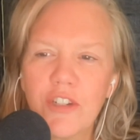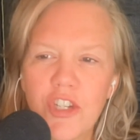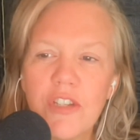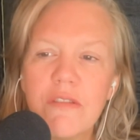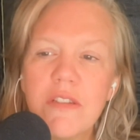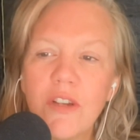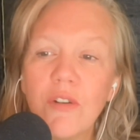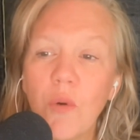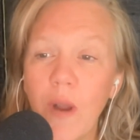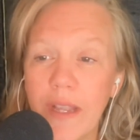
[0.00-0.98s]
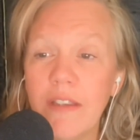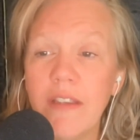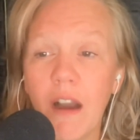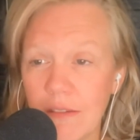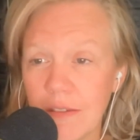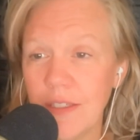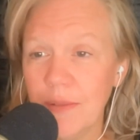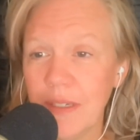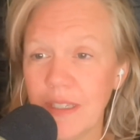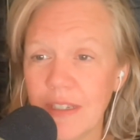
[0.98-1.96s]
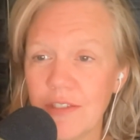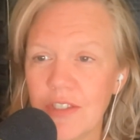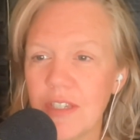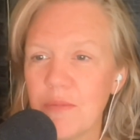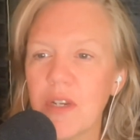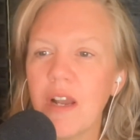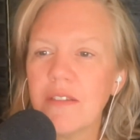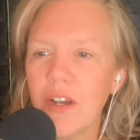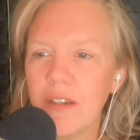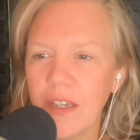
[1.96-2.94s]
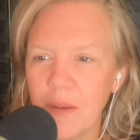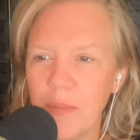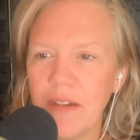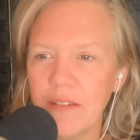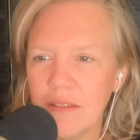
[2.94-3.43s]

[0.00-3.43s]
she's still quite young doing this. We're not talking about.